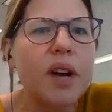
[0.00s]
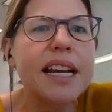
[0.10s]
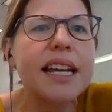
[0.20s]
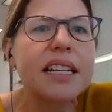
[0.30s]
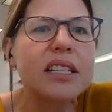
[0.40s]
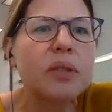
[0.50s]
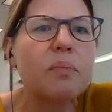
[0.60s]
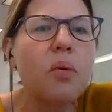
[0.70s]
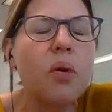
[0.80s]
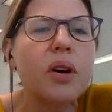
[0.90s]
training, and
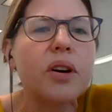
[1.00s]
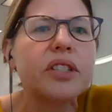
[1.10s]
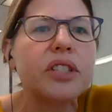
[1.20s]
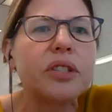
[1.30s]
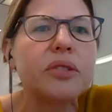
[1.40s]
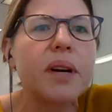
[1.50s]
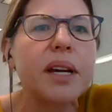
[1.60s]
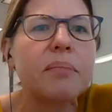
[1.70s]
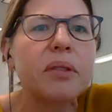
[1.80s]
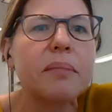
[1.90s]
support
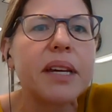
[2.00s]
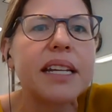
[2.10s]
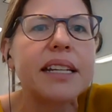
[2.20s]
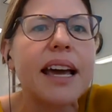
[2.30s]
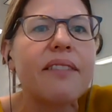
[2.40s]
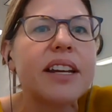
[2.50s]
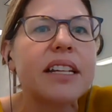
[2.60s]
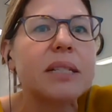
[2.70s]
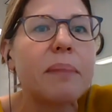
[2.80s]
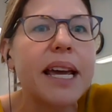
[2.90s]
to implement
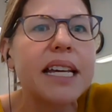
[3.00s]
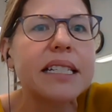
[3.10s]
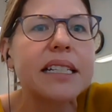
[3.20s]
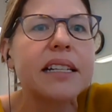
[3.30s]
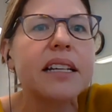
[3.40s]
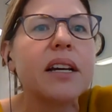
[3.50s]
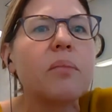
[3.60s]
evidence-based